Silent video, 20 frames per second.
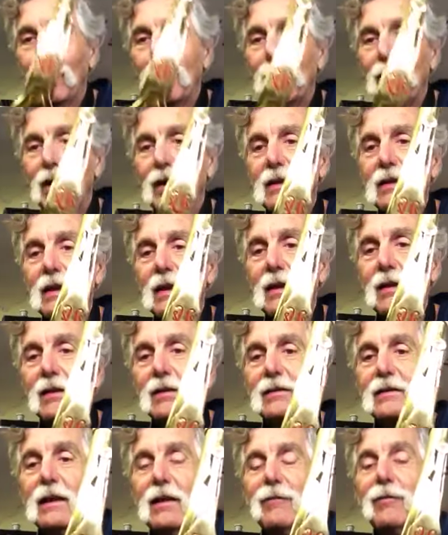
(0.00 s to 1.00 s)
but
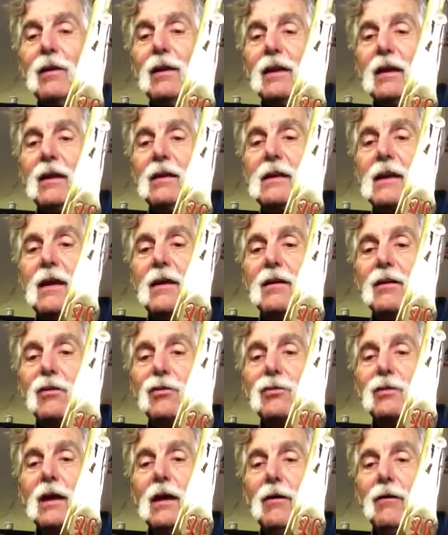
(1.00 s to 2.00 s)
again, definitely a
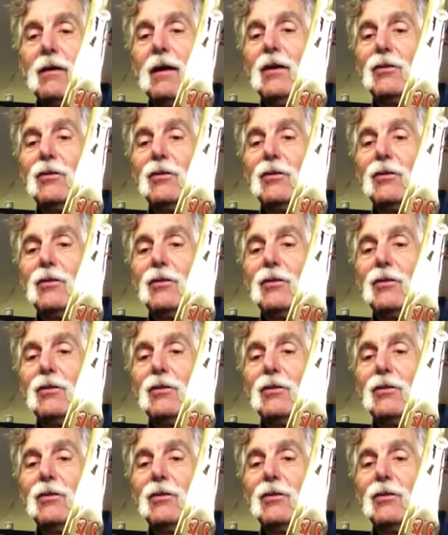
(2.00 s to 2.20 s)
Yanagisawa,